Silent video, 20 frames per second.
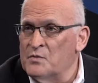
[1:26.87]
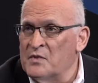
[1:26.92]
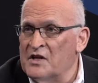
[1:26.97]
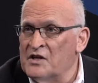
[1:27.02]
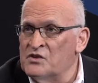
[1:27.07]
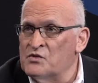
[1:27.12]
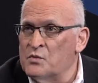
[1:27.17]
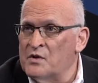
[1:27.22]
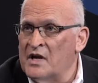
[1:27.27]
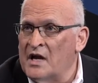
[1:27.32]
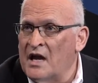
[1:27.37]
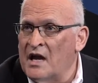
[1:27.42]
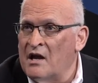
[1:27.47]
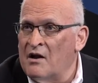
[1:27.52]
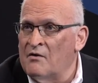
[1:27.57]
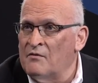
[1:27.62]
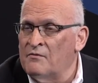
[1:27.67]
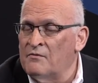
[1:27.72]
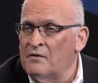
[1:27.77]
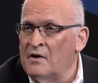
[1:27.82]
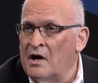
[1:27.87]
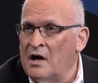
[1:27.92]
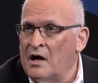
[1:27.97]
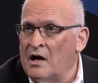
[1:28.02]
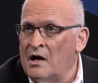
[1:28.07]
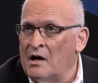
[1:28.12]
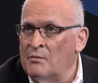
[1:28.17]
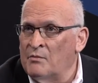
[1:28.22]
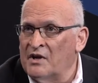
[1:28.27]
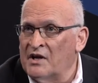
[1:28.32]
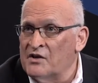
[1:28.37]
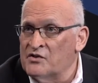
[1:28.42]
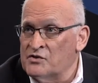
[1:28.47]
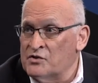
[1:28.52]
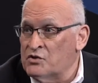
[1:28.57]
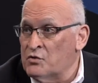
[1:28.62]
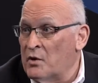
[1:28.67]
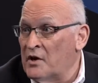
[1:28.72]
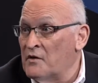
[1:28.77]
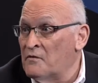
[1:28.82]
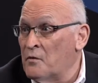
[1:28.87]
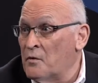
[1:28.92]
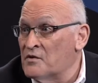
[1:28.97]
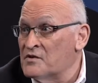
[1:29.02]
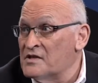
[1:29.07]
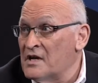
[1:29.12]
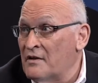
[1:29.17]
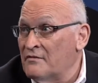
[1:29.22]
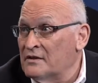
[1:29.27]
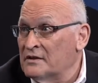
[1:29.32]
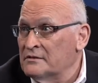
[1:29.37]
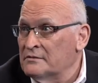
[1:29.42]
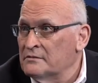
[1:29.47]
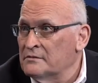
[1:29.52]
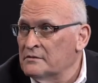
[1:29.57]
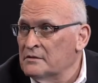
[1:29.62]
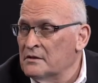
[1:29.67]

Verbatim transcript: means we have, um, because they're 24 7,